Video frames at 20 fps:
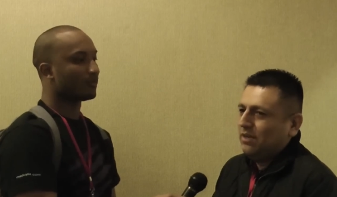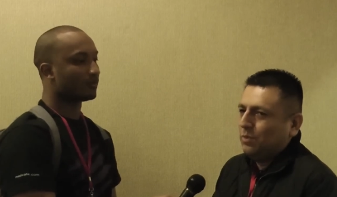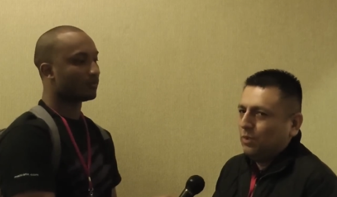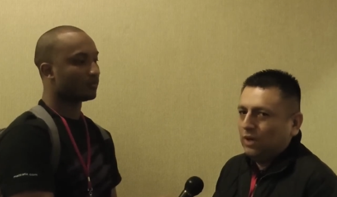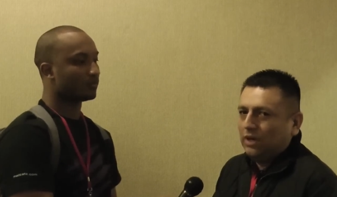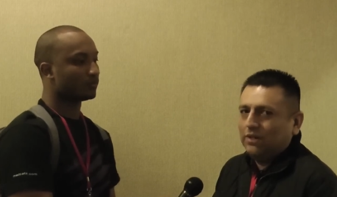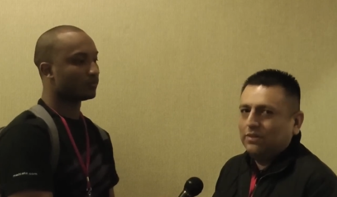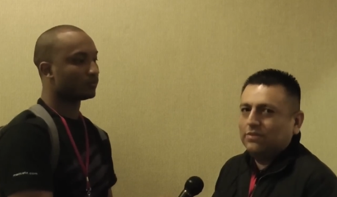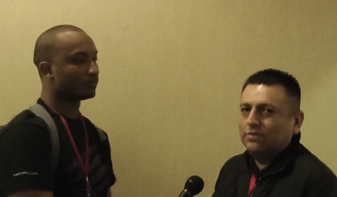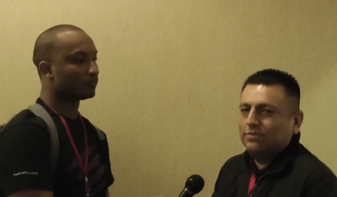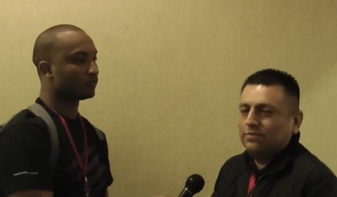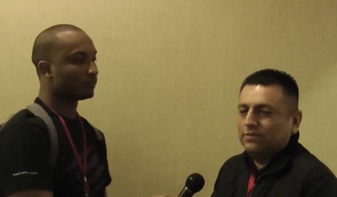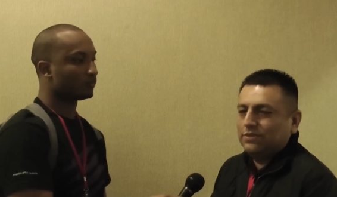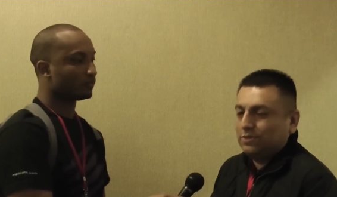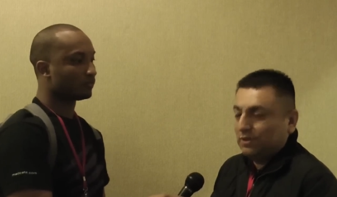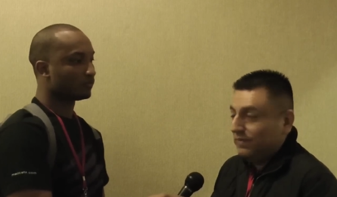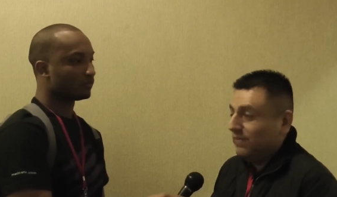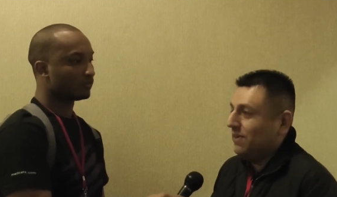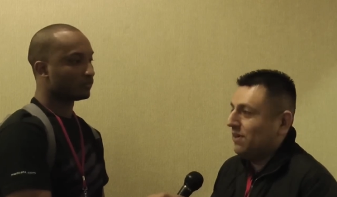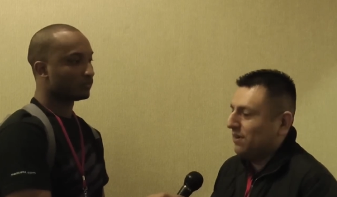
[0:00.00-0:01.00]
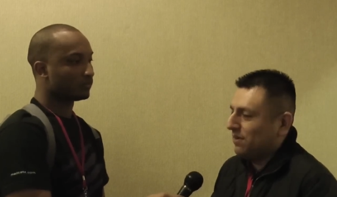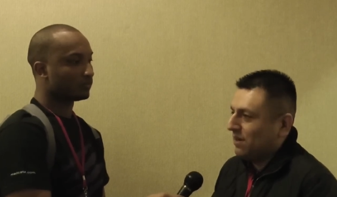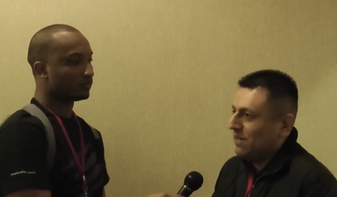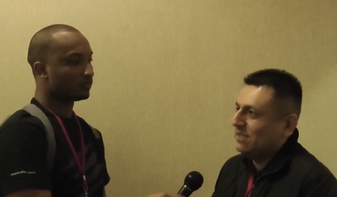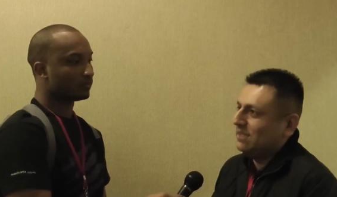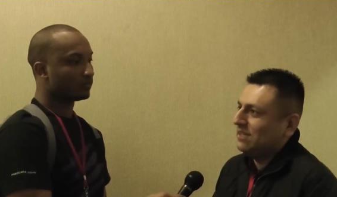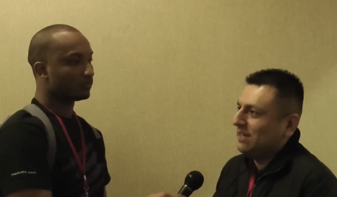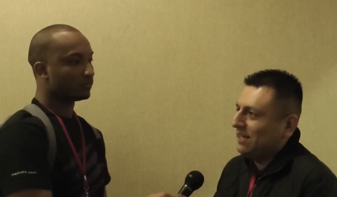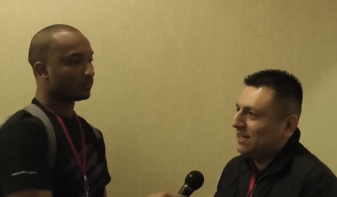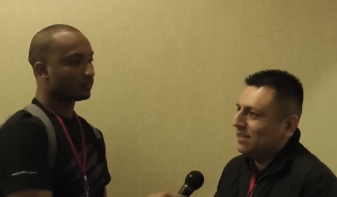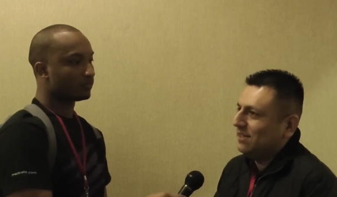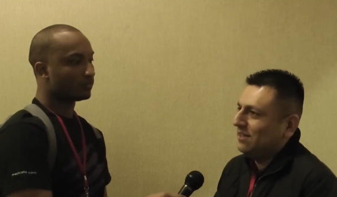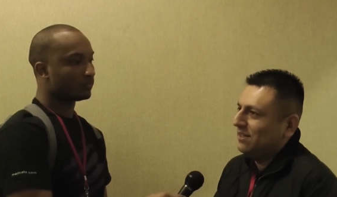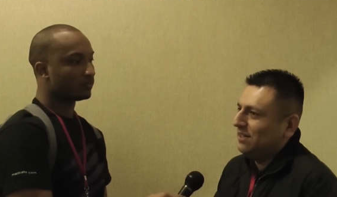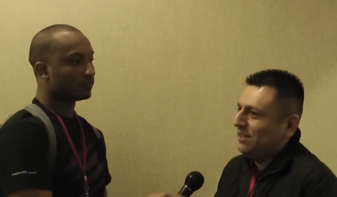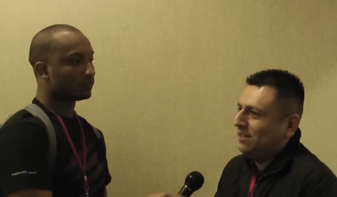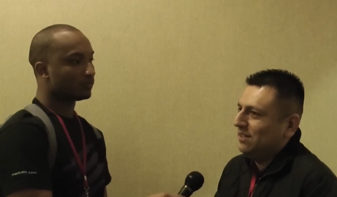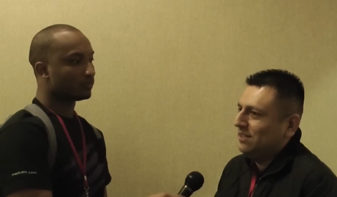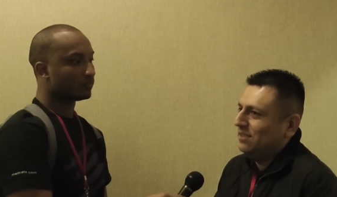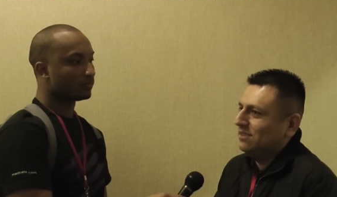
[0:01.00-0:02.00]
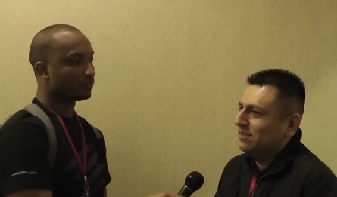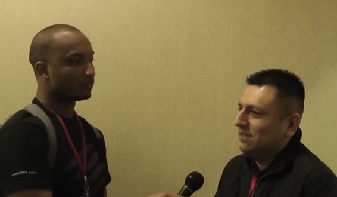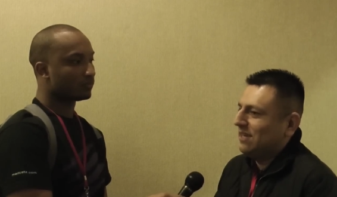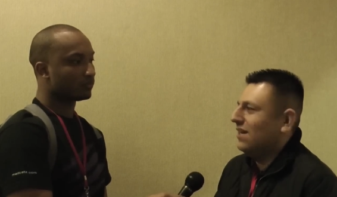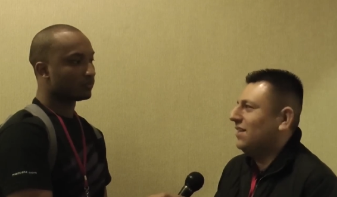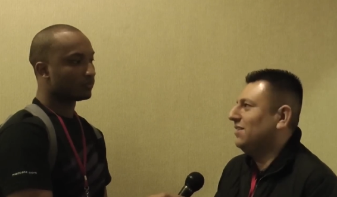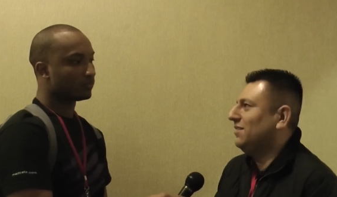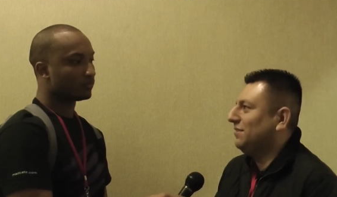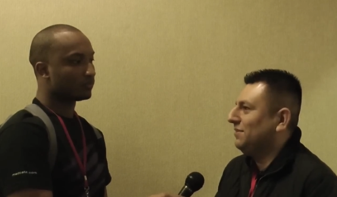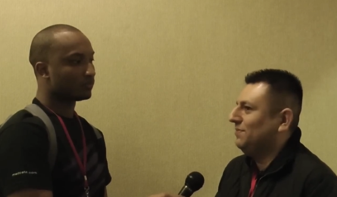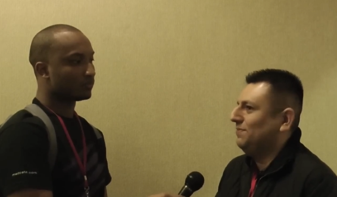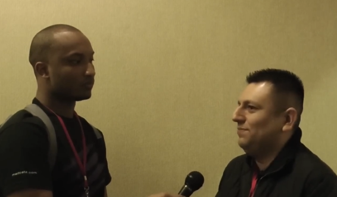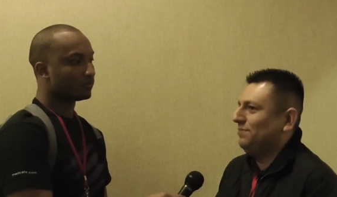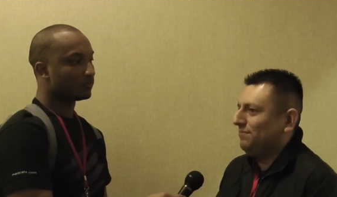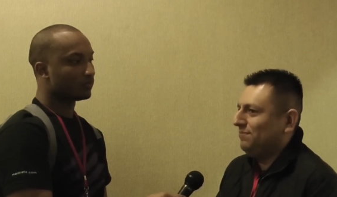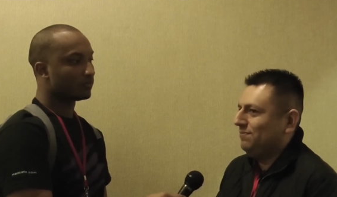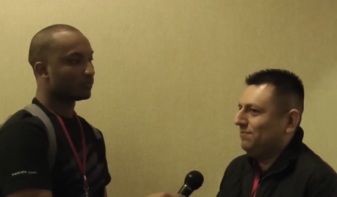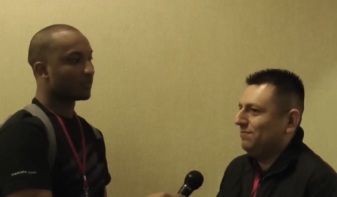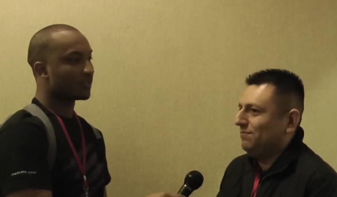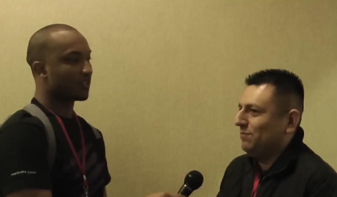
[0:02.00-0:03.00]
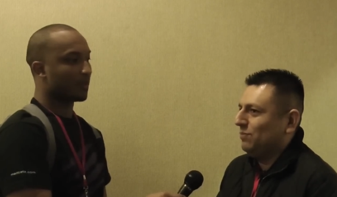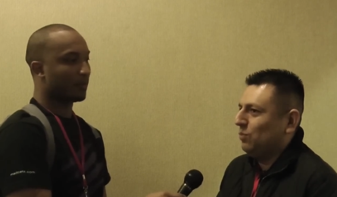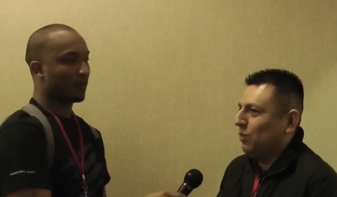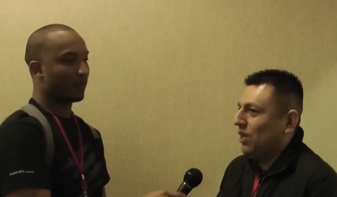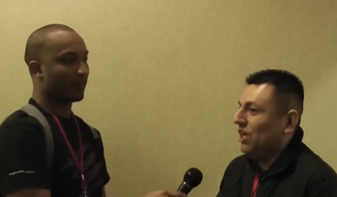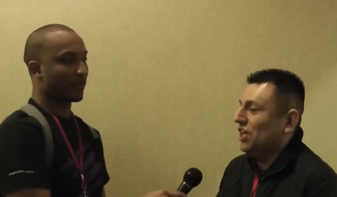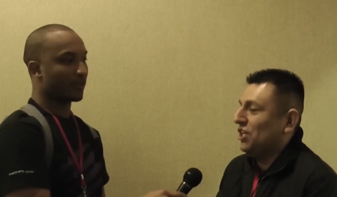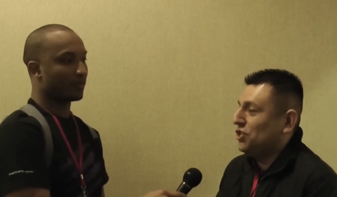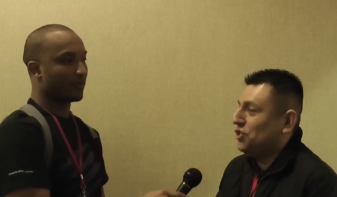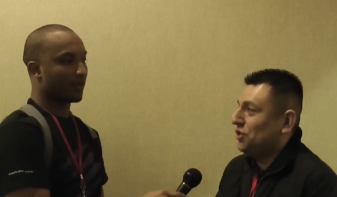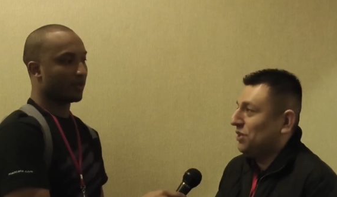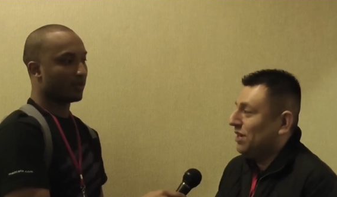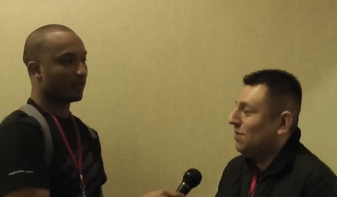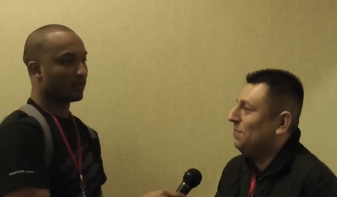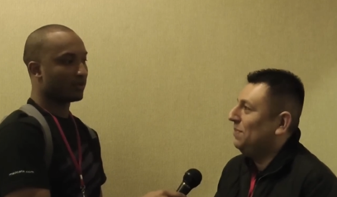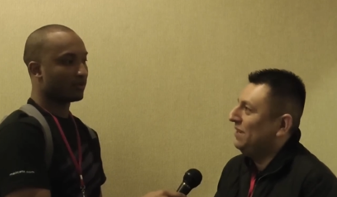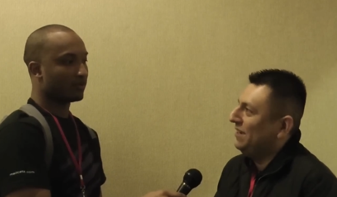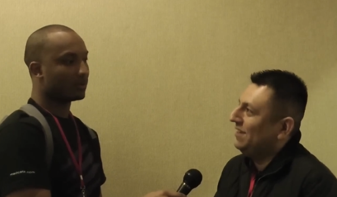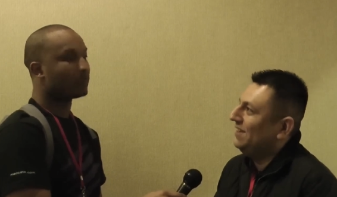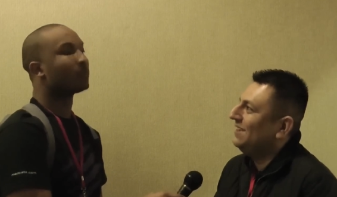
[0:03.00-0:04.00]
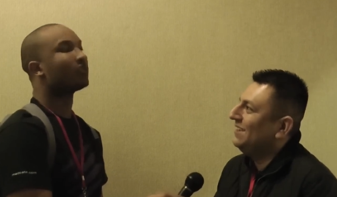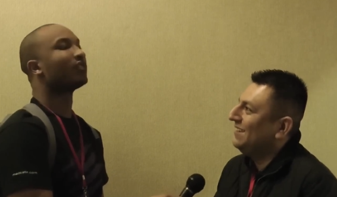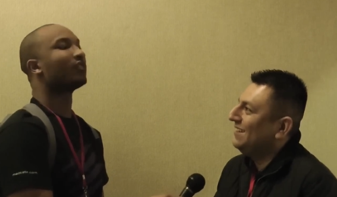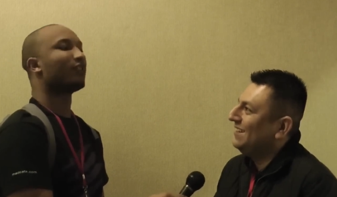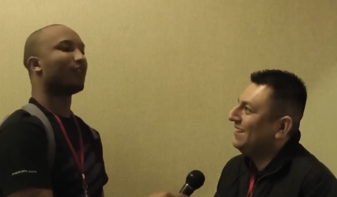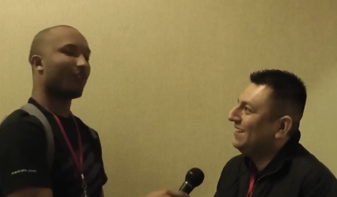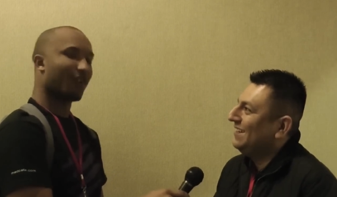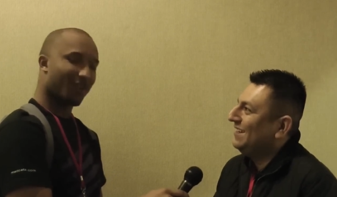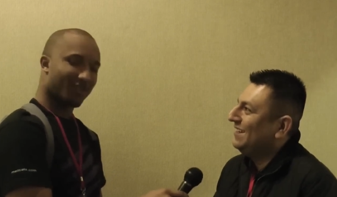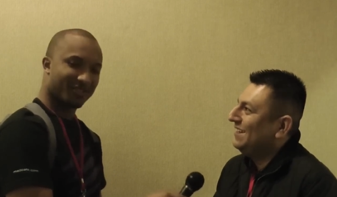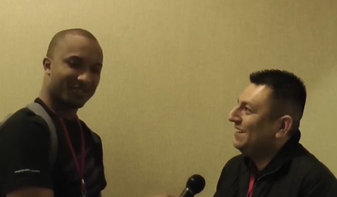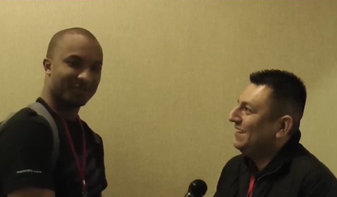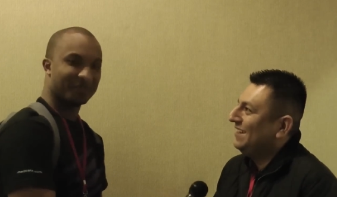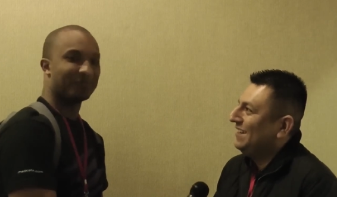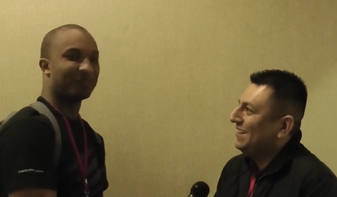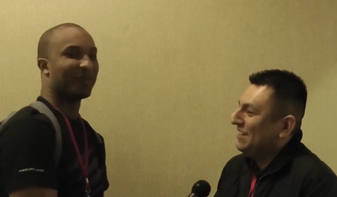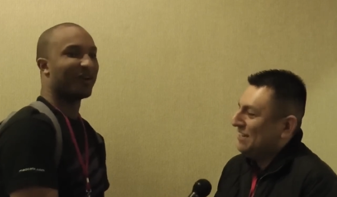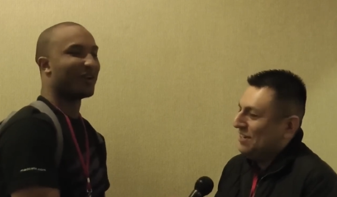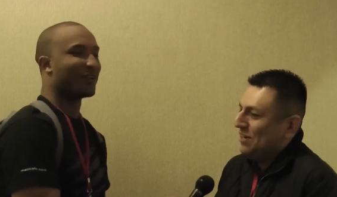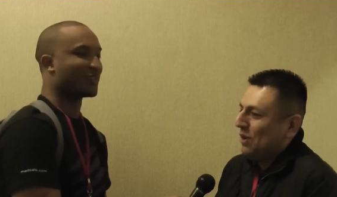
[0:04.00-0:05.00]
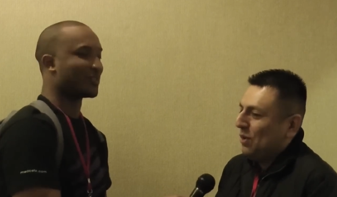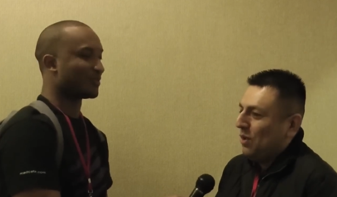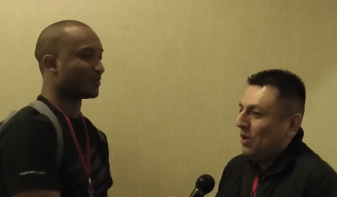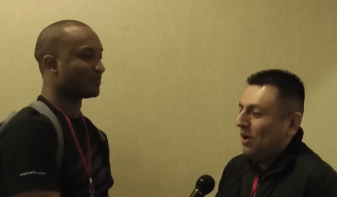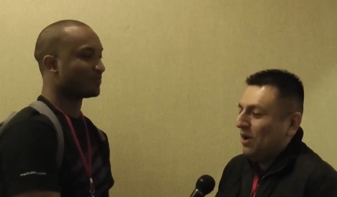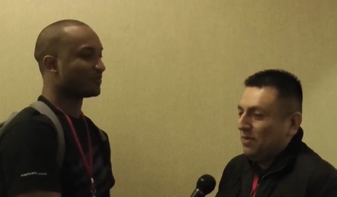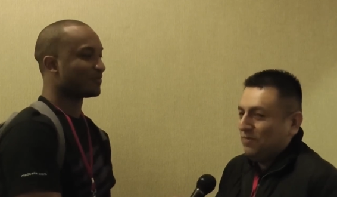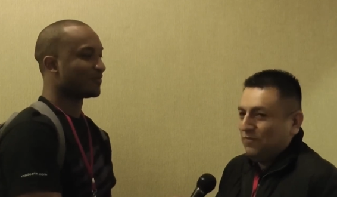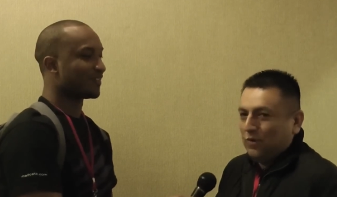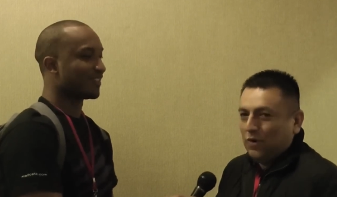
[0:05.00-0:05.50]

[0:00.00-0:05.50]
Speaker 1: Well, Street Fighter Cross Tekken is that what it should have been. well,